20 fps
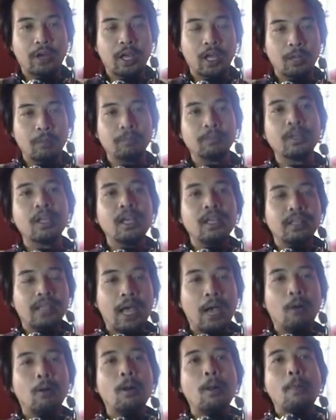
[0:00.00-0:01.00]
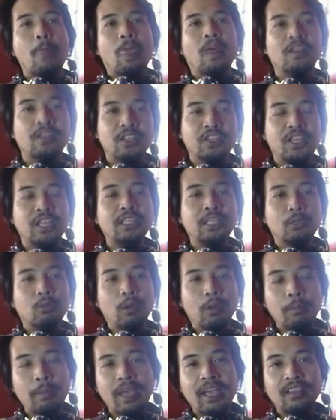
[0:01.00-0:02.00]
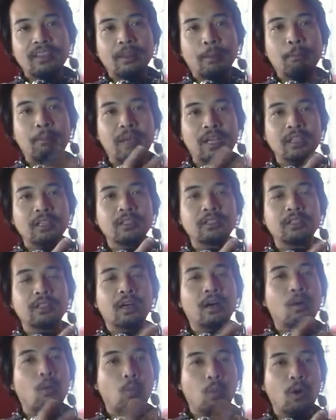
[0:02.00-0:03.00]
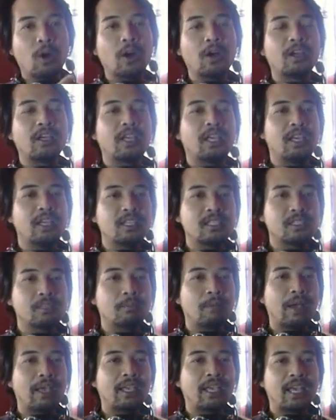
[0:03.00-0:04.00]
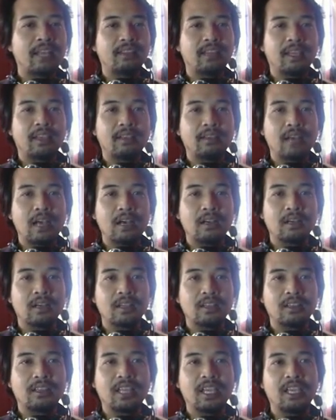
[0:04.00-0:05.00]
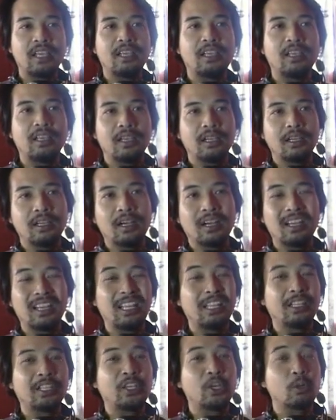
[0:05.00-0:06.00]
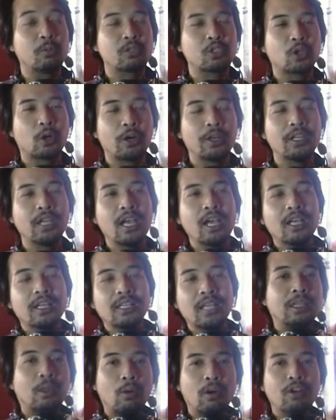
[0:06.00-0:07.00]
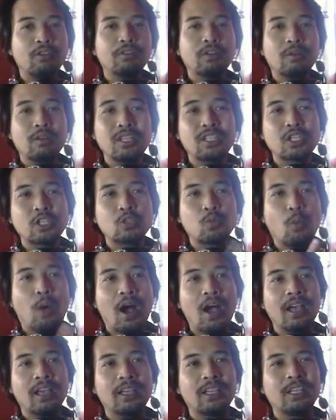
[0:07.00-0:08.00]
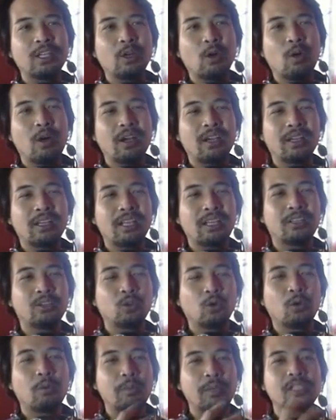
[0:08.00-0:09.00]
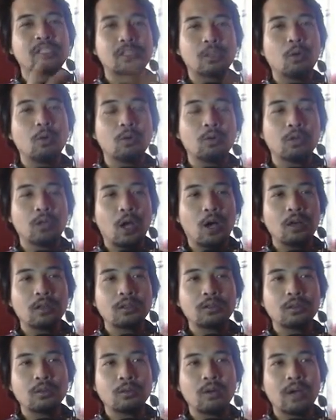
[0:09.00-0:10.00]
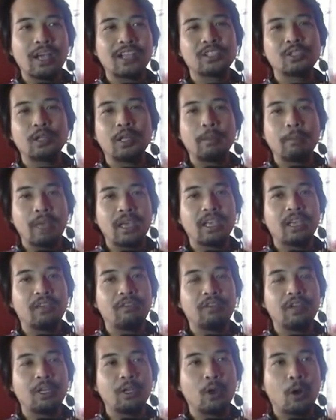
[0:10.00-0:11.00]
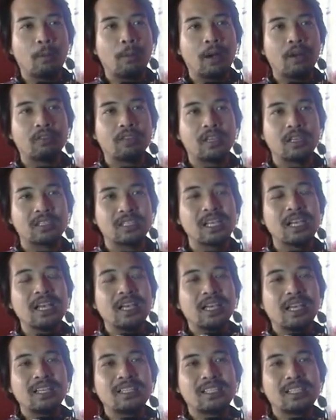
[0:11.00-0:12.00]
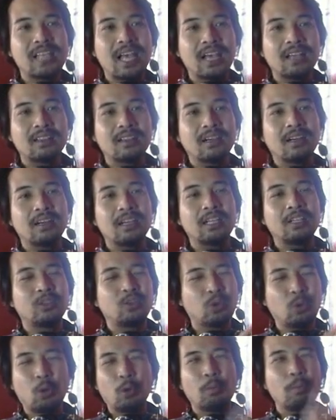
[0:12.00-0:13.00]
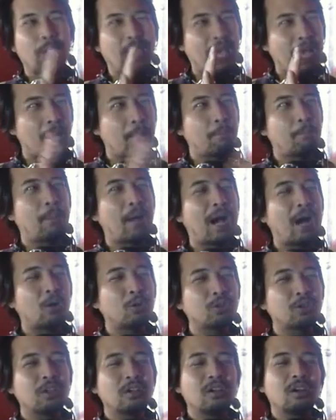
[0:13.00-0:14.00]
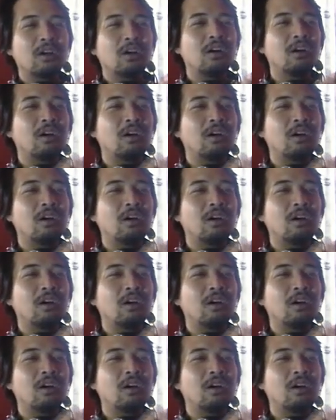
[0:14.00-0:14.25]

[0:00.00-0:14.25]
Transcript: helm. Now, the thing that will make the build work is by getting the in-GEOM Sword. Now, one of the reasons why it took me so long to actually make a video about this is that it took me about